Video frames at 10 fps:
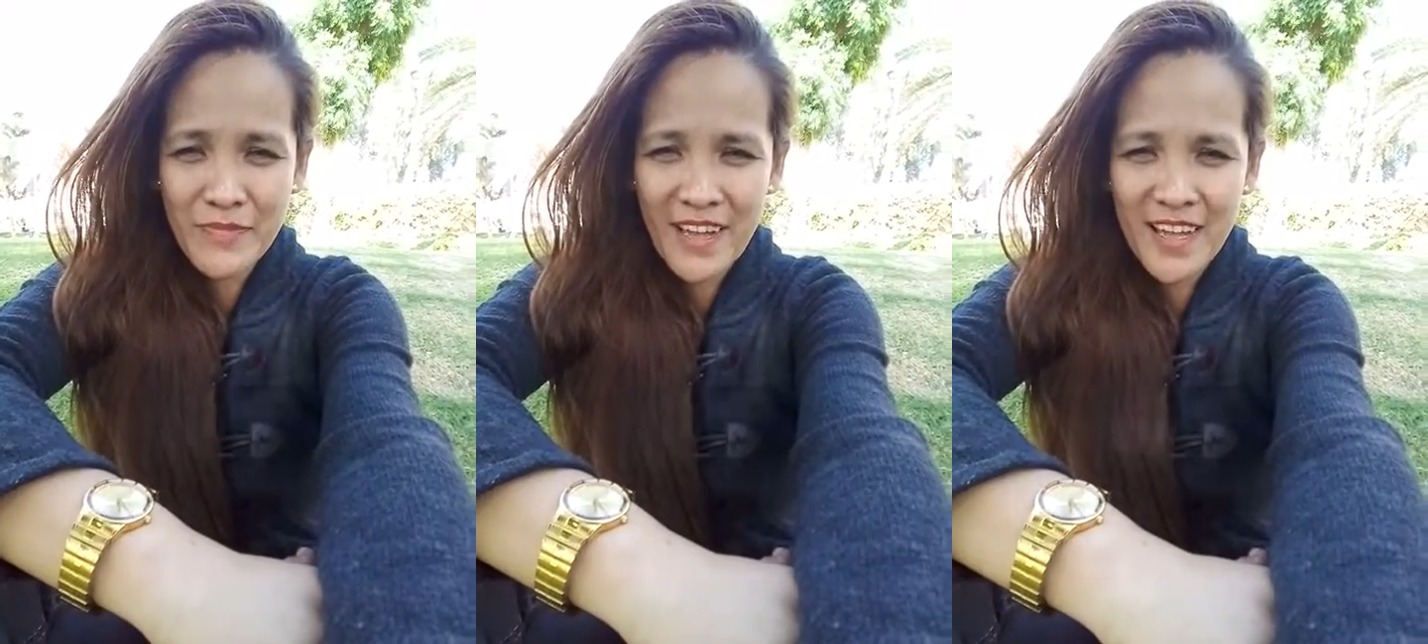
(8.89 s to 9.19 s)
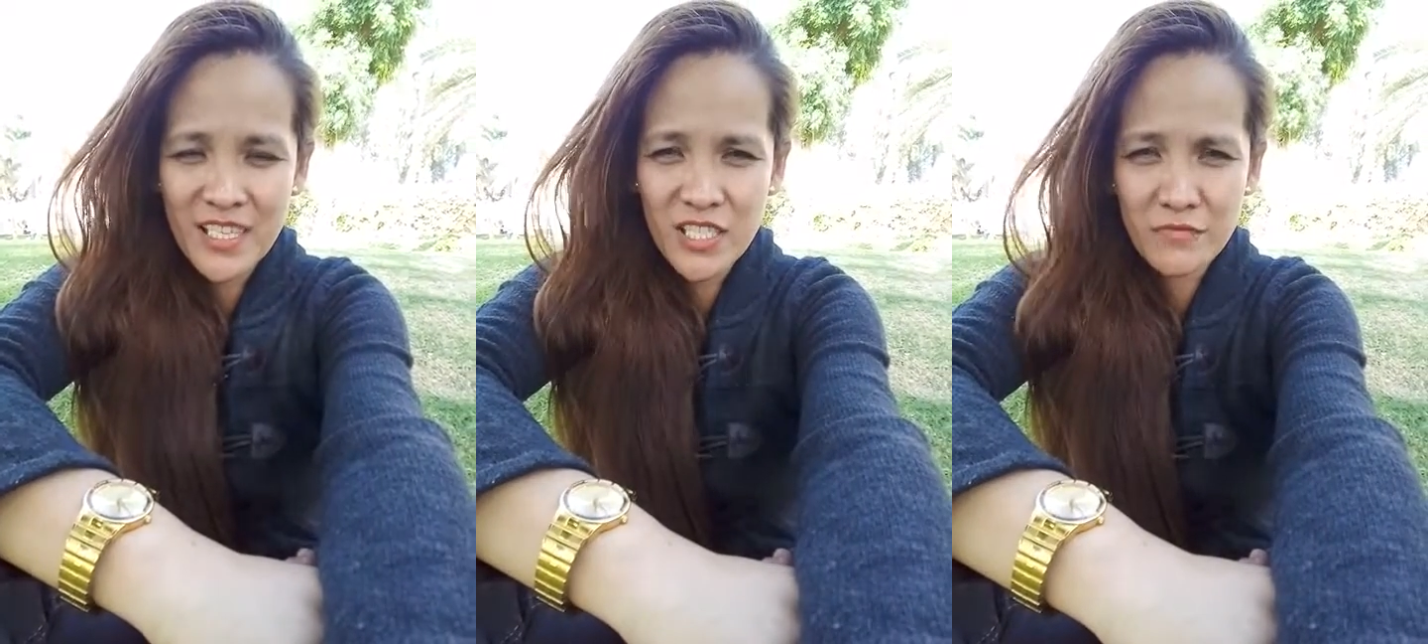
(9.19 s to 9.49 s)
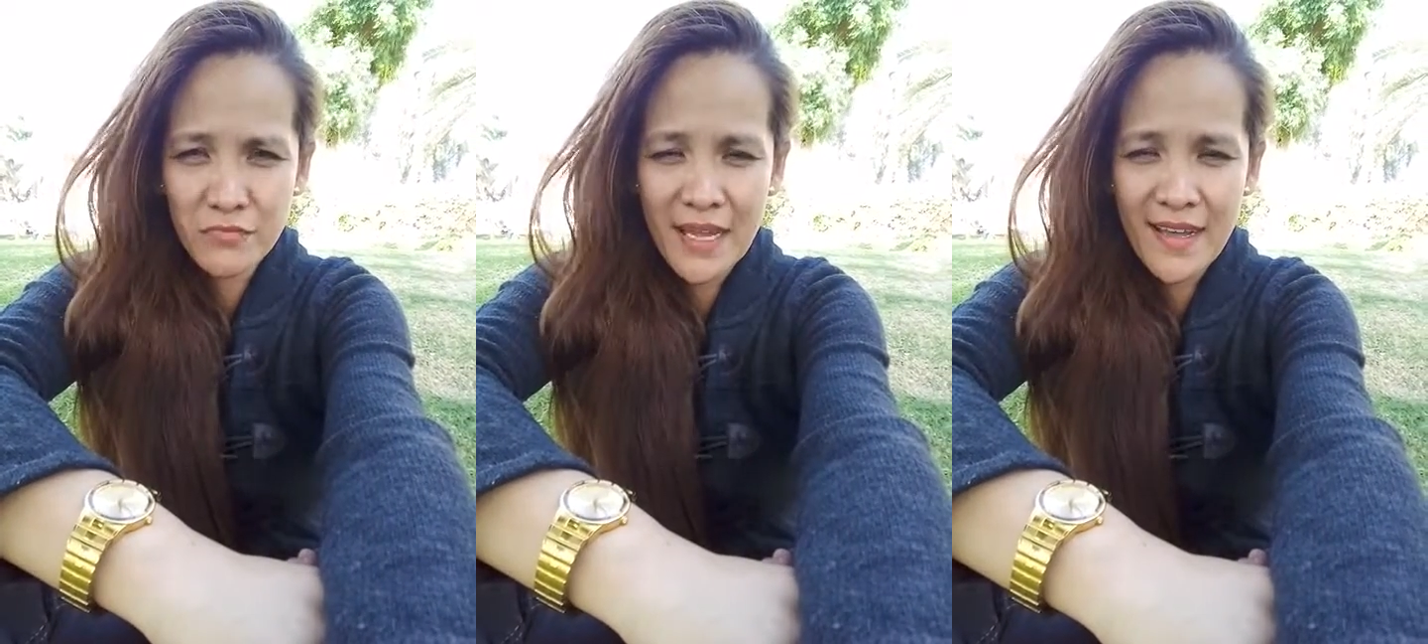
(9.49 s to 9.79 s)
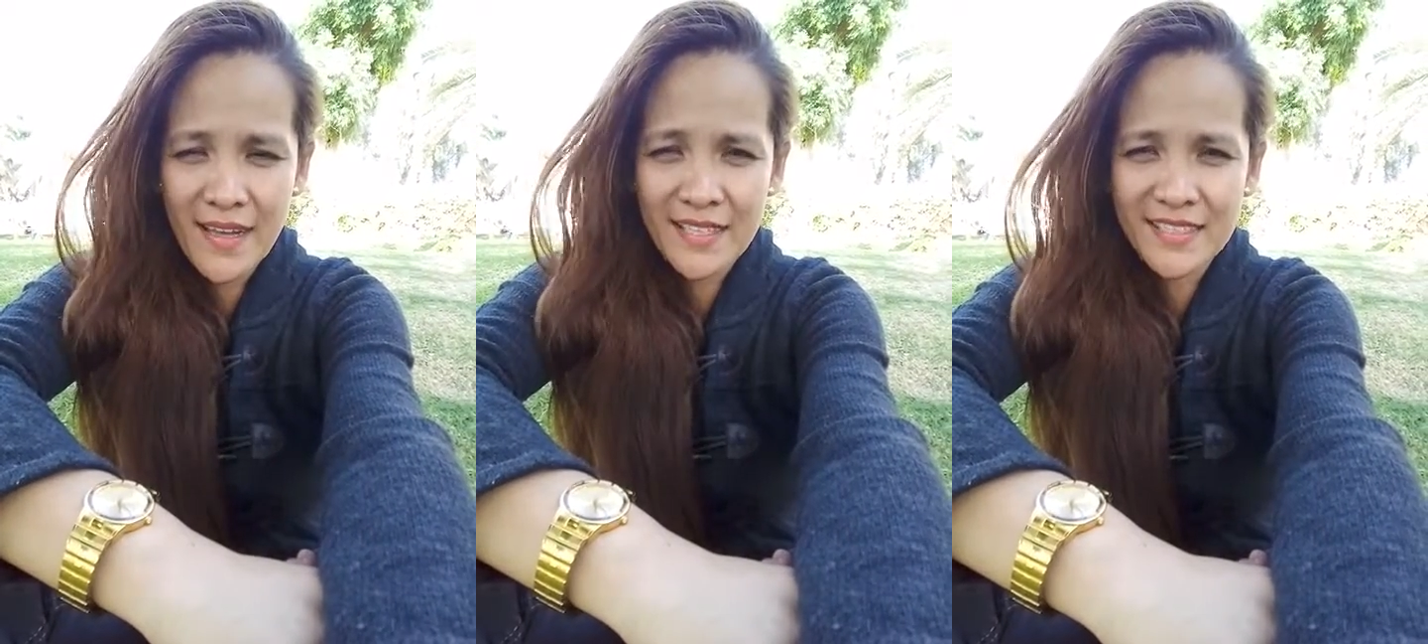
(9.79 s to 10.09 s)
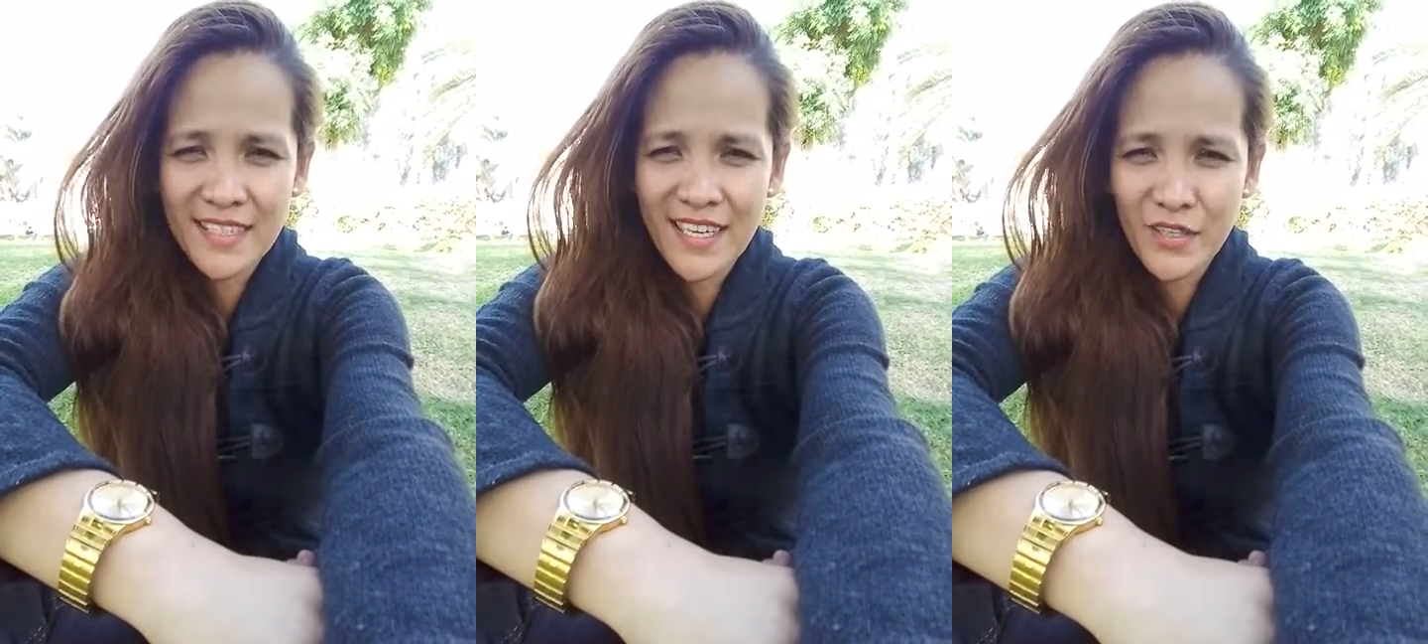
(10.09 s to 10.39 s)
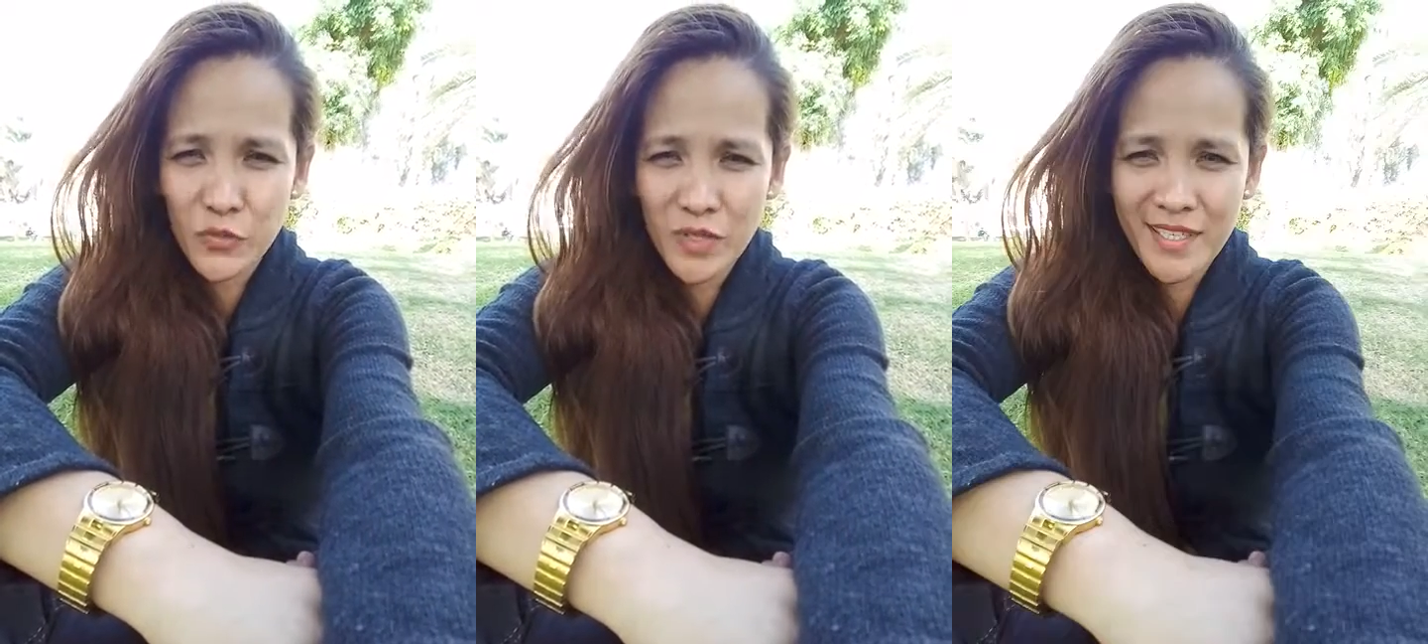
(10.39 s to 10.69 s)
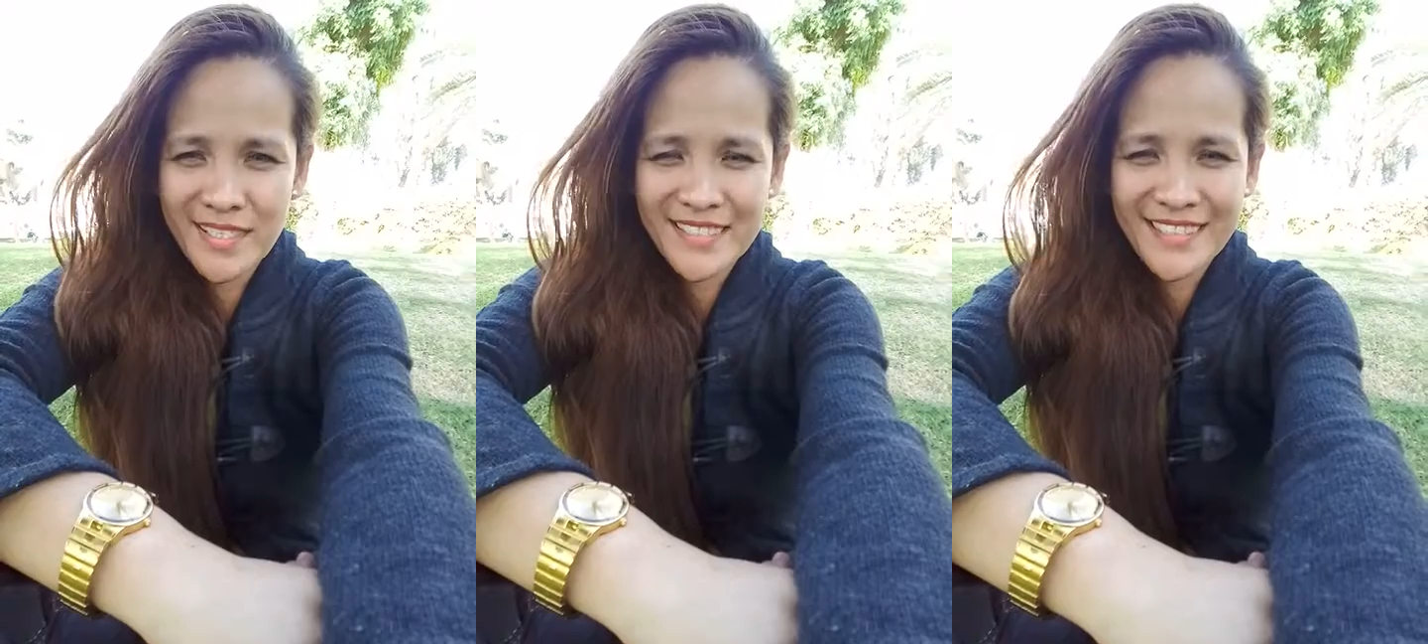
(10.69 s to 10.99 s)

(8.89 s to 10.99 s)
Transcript: past months and weeks